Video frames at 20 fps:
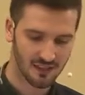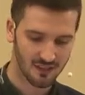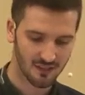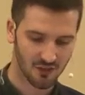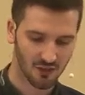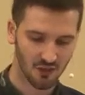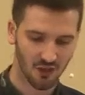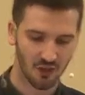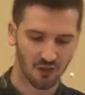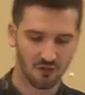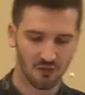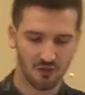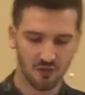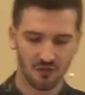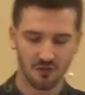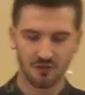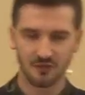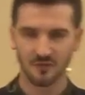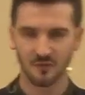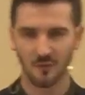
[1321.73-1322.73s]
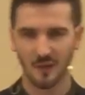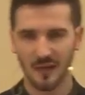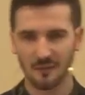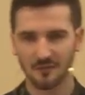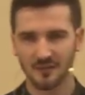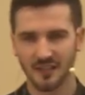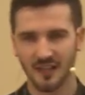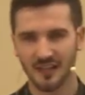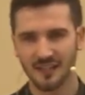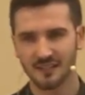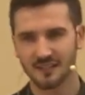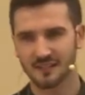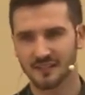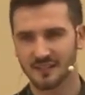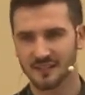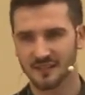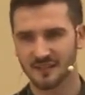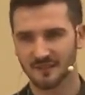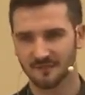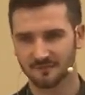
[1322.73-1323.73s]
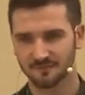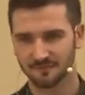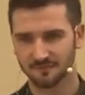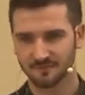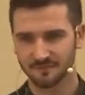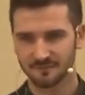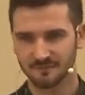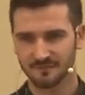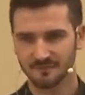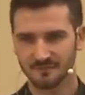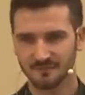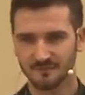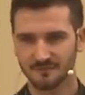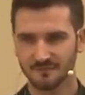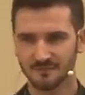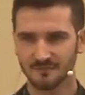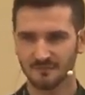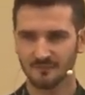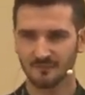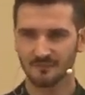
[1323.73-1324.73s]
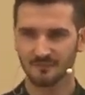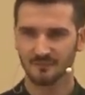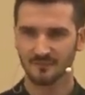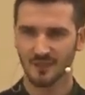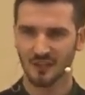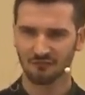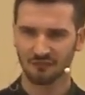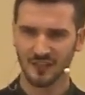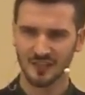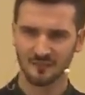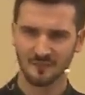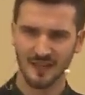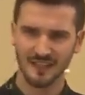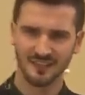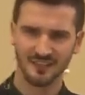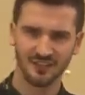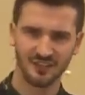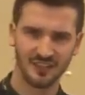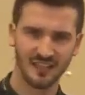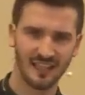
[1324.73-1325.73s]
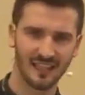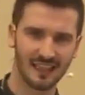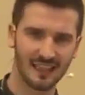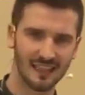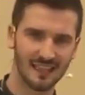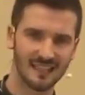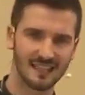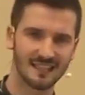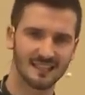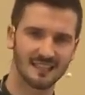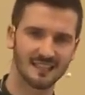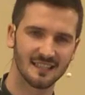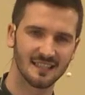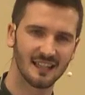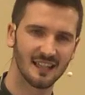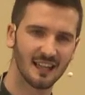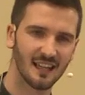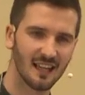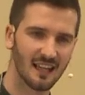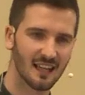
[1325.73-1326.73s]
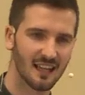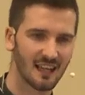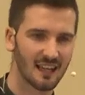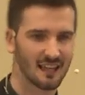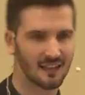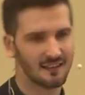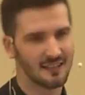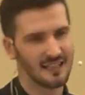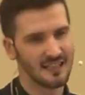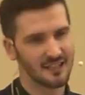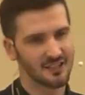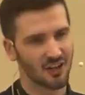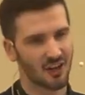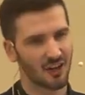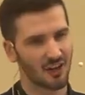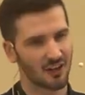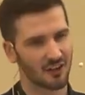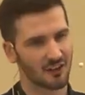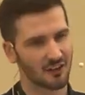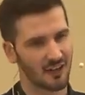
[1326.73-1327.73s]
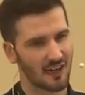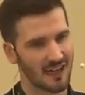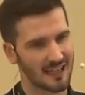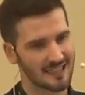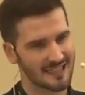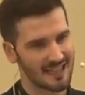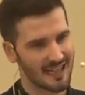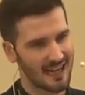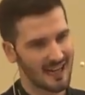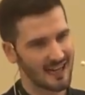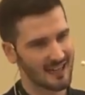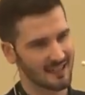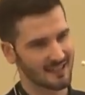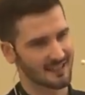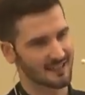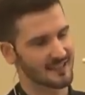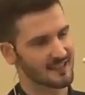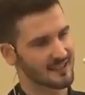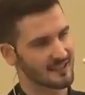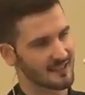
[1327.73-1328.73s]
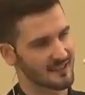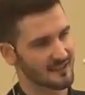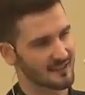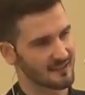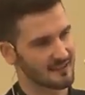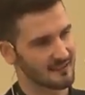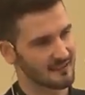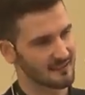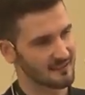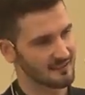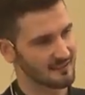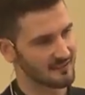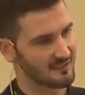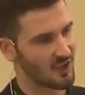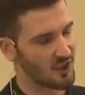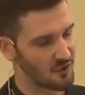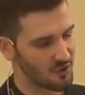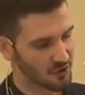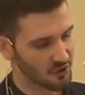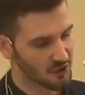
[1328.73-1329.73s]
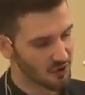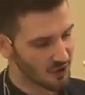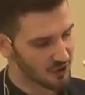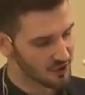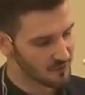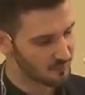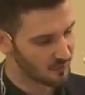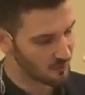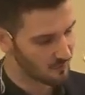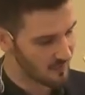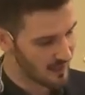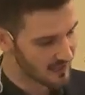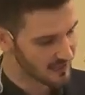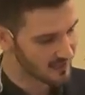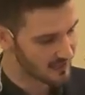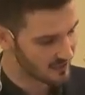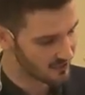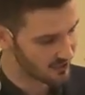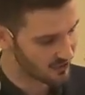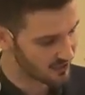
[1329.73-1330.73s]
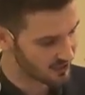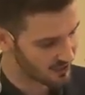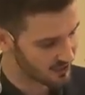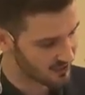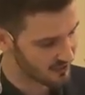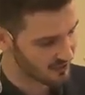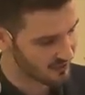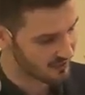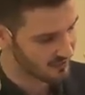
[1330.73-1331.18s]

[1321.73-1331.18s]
They're on our news websites. Friends, messages like this, these are attacks on the gospel message.